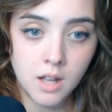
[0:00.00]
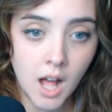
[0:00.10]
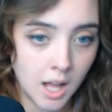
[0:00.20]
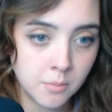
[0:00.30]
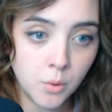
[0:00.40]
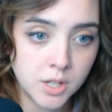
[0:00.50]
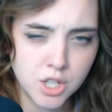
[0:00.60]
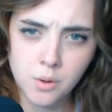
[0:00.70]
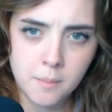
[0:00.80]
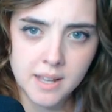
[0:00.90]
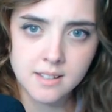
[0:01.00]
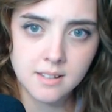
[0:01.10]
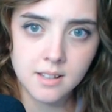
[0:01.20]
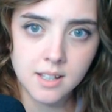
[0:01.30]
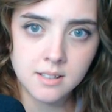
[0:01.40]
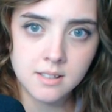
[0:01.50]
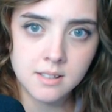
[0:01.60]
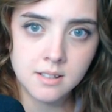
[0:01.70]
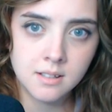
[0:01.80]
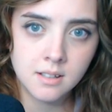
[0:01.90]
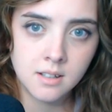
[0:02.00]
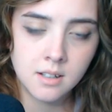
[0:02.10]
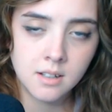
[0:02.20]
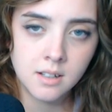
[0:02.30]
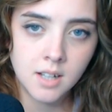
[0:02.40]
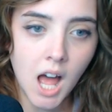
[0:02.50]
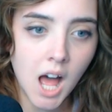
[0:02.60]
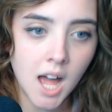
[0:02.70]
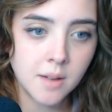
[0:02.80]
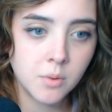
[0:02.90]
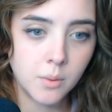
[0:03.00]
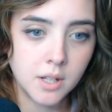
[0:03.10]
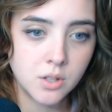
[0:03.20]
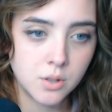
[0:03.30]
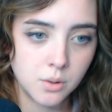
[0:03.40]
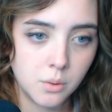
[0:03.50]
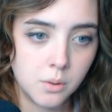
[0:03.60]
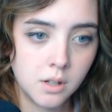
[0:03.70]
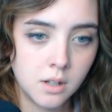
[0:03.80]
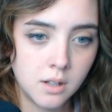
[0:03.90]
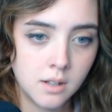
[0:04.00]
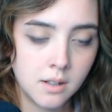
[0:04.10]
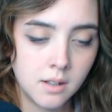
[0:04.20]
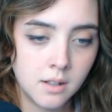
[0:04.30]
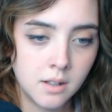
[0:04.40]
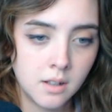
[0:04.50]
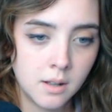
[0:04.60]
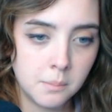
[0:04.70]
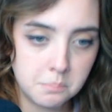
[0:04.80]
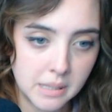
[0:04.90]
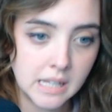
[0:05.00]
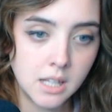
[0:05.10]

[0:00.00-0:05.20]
I'm going to do amazing things. I'm going to be